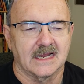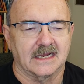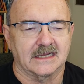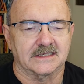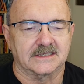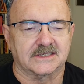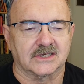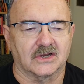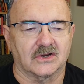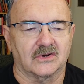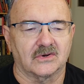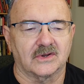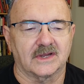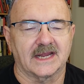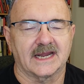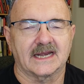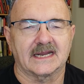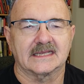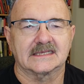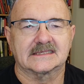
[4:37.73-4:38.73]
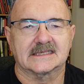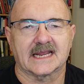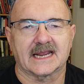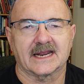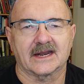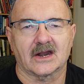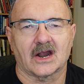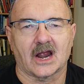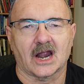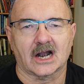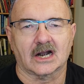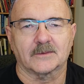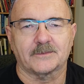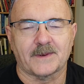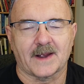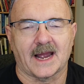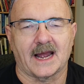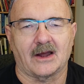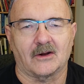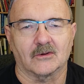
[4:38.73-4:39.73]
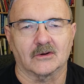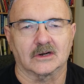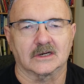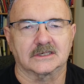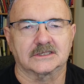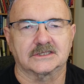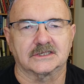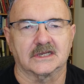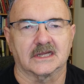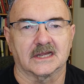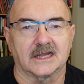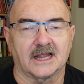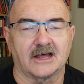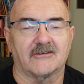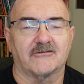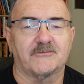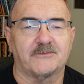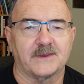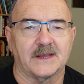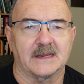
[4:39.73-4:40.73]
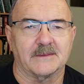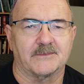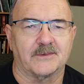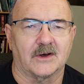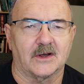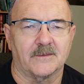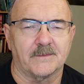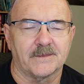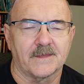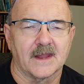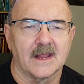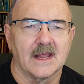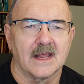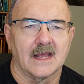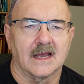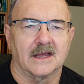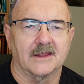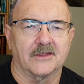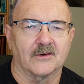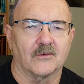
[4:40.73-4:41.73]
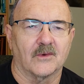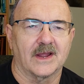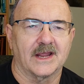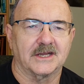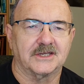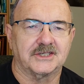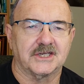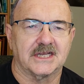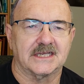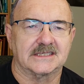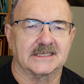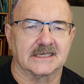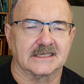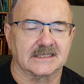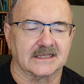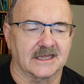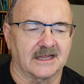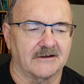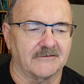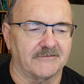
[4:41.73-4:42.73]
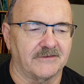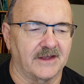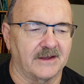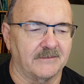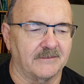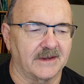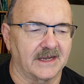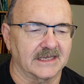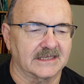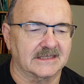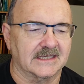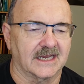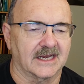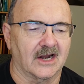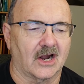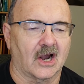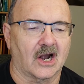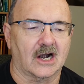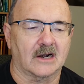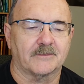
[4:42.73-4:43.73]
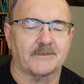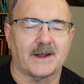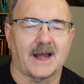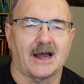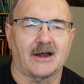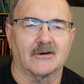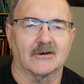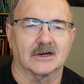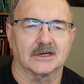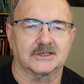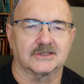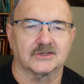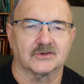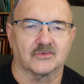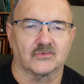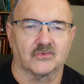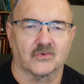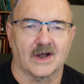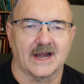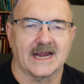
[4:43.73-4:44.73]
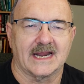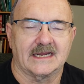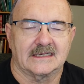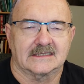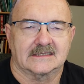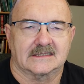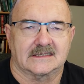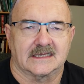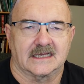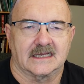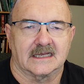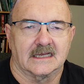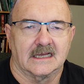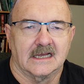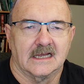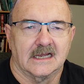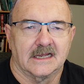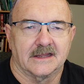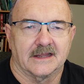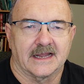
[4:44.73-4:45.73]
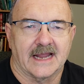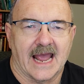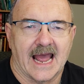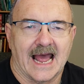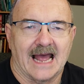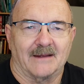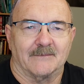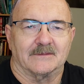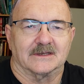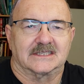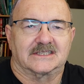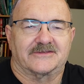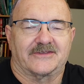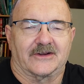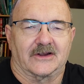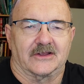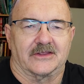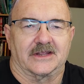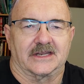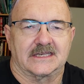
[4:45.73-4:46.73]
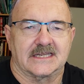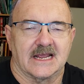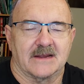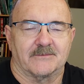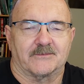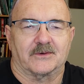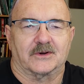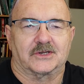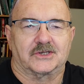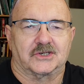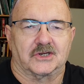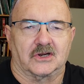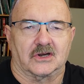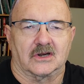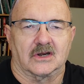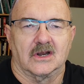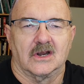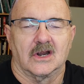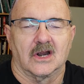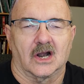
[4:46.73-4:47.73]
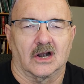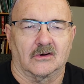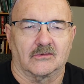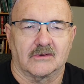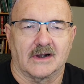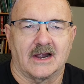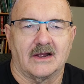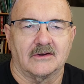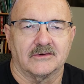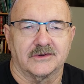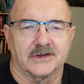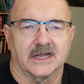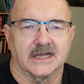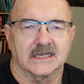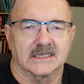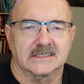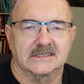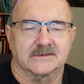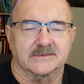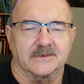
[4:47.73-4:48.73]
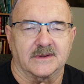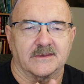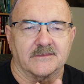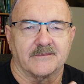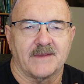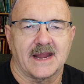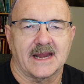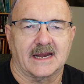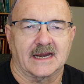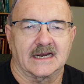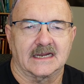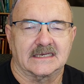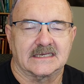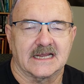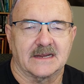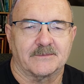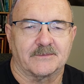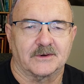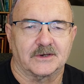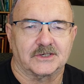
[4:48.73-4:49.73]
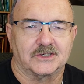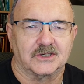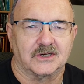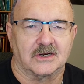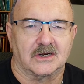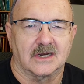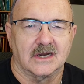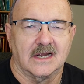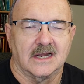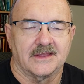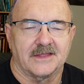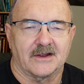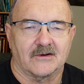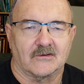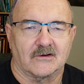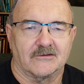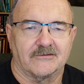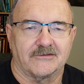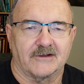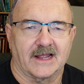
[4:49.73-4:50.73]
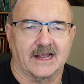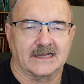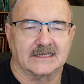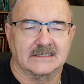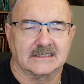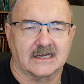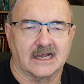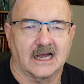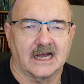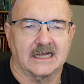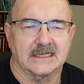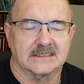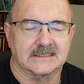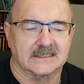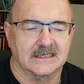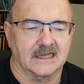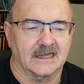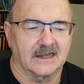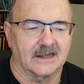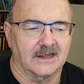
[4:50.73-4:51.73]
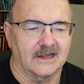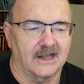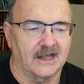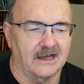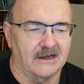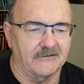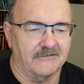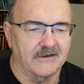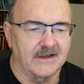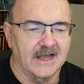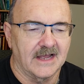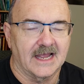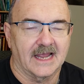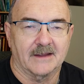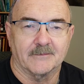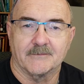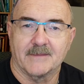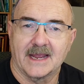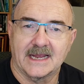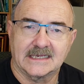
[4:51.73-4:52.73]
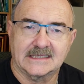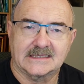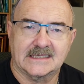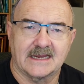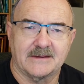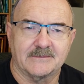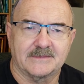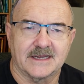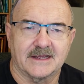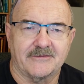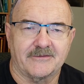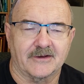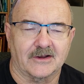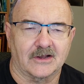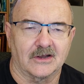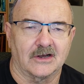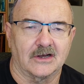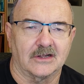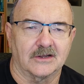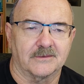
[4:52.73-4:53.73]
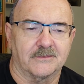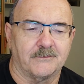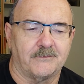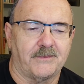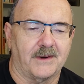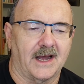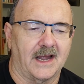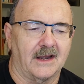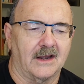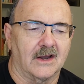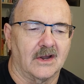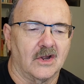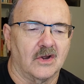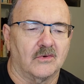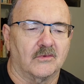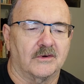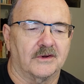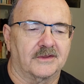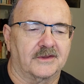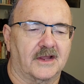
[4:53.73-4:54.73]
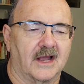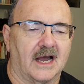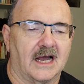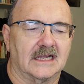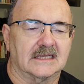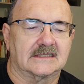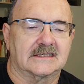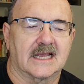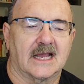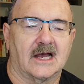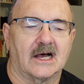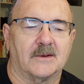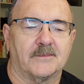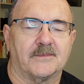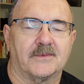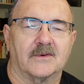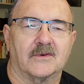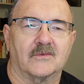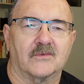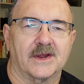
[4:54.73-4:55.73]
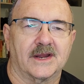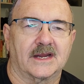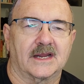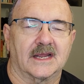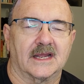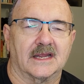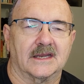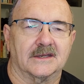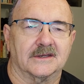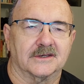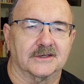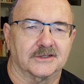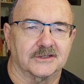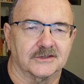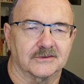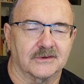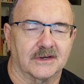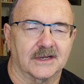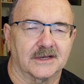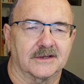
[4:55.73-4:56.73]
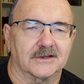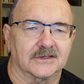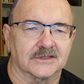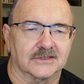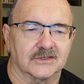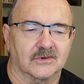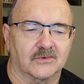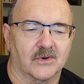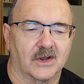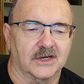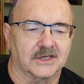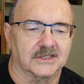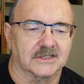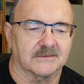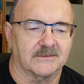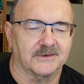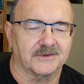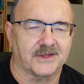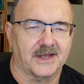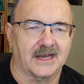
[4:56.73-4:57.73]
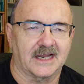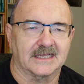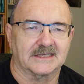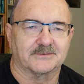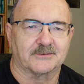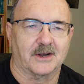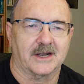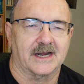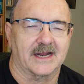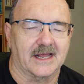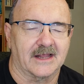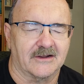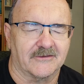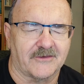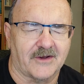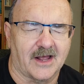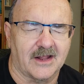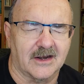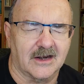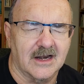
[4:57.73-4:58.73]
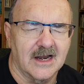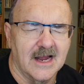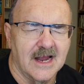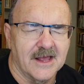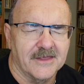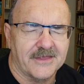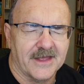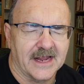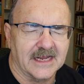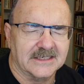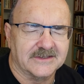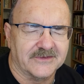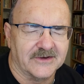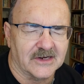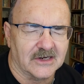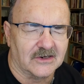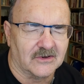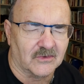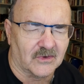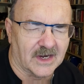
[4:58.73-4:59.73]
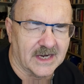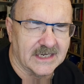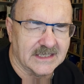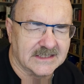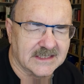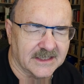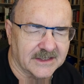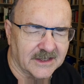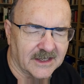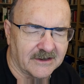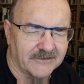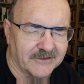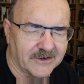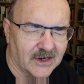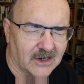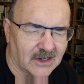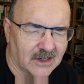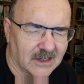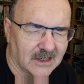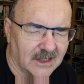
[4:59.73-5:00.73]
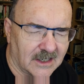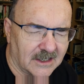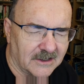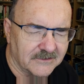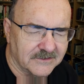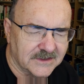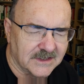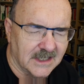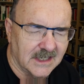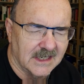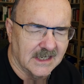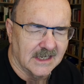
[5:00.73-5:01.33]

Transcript: And so it is in our power to love people the way Jesus loved them. It's in our power to raise the atmosphere, the temperature around us, and make it a temperature that reflects God's love. It may seem difficult, but with God's help, we can do it. There's no question about that. Let's pray together. Father, thanks for your grace and love in our lives.